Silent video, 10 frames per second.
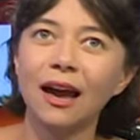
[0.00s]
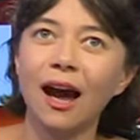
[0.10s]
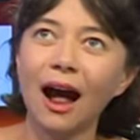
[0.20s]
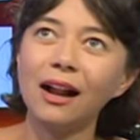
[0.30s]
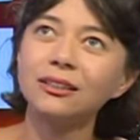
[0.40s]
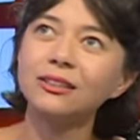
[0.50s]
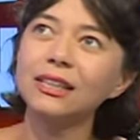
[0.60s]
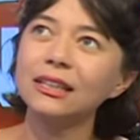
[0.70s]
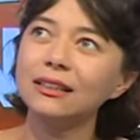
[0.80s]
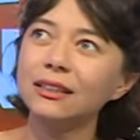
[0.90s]

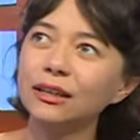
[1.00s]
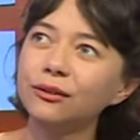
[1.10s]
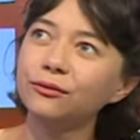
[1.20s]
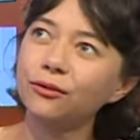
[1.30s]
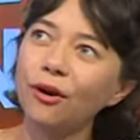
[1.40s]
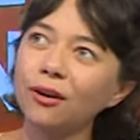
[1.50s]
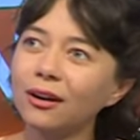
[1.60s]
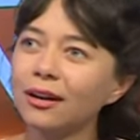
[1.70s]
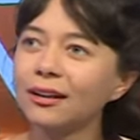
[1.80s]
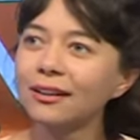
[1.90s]
alternative
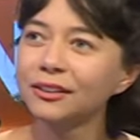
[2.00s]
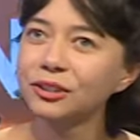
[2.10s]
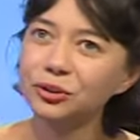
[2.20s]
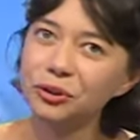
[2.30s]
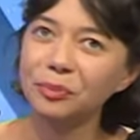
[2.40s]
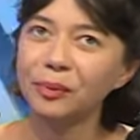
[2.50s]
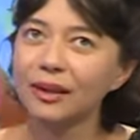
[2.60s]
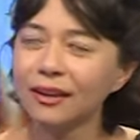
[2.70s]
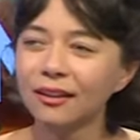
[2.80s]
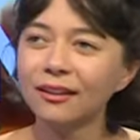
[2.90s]
rock,
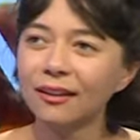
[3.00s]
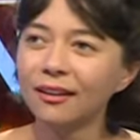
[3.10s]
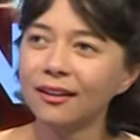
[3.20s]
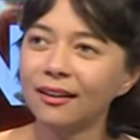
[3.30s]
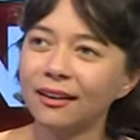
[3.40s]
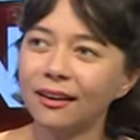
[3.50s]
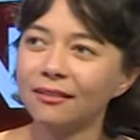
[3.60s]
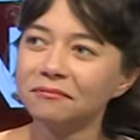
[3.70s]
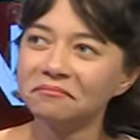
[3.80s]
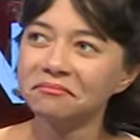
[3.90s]
trippy
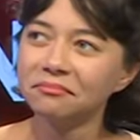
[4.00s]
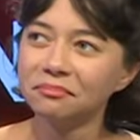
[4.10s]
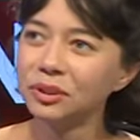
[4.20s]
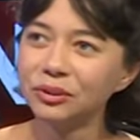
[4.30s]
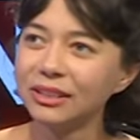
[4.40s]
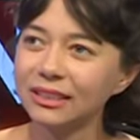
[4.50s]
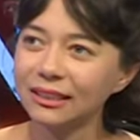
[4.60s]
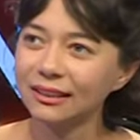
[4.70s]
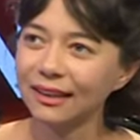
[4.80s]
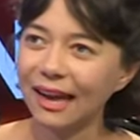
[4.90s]
music,
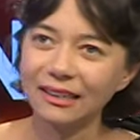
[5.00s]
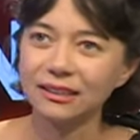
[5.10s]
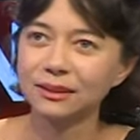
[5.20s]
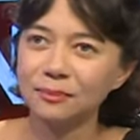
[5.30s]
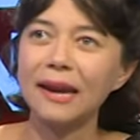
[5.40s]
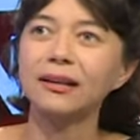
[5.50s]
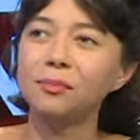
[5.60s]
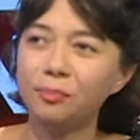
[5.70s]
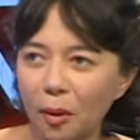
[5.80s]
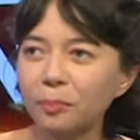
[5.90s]
and it's mainly
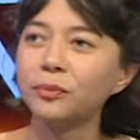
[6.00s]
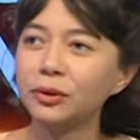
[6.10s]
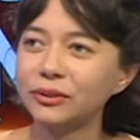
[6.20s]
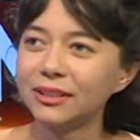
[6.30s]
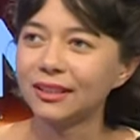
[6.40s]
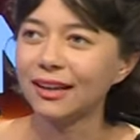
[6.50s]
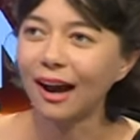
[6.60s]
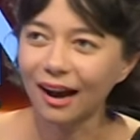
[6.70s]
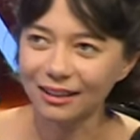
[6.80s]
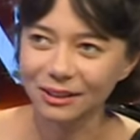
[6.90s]
pop music
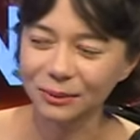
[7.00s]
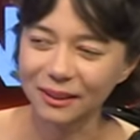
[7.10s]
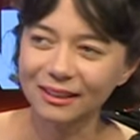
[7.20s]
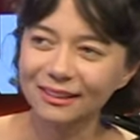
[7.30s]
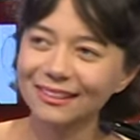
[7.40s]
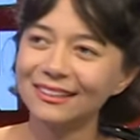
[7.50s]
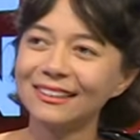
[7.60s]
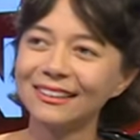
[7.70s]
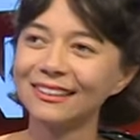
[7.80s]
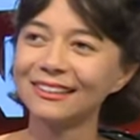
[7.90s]
as well.
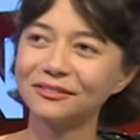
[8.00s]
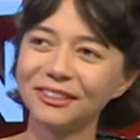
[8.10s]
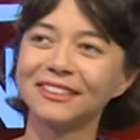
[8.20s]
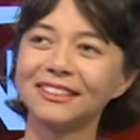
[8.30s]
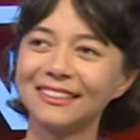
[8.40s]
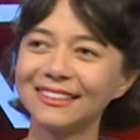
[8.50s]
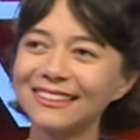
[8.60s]
This and uh,